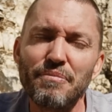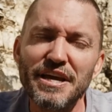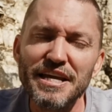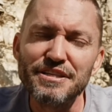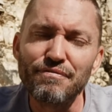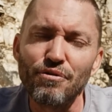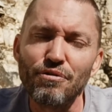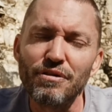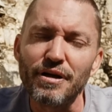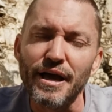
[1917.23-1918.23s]

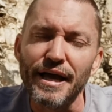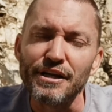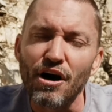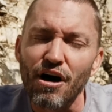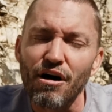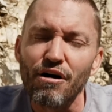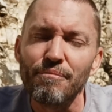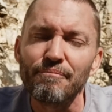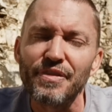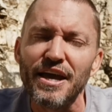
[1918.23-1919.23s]
peaceful and
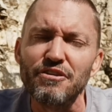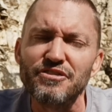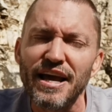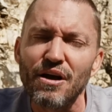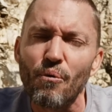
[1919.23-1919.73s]
calm, and you take